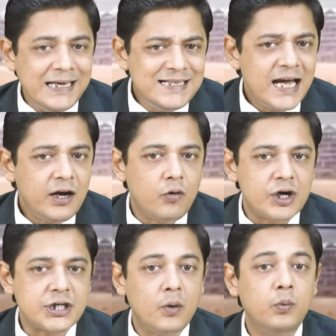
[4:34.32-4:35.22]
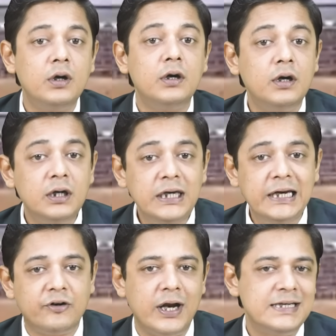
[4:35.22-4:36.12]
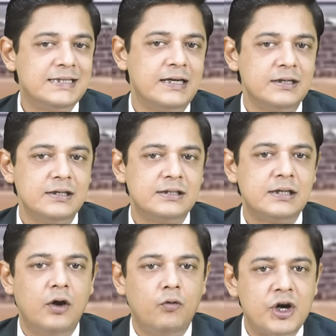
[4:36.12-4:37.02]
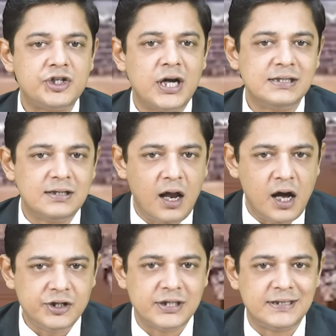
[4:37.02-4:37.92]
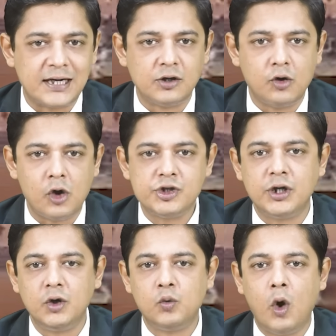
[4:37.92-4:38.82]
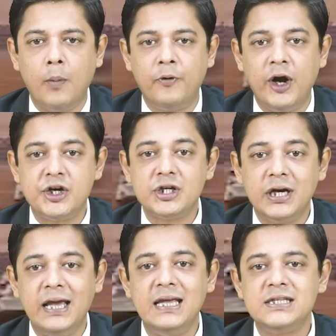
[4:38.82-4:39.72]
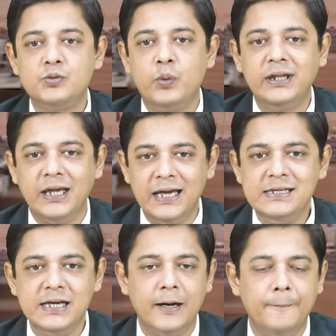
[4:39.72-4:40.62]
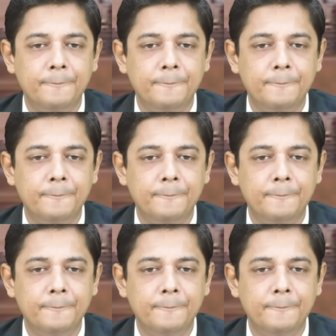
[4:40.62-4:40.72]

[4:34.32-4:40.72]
India and Russia were early trendsetters. Russia's largest technological cooperation is with India.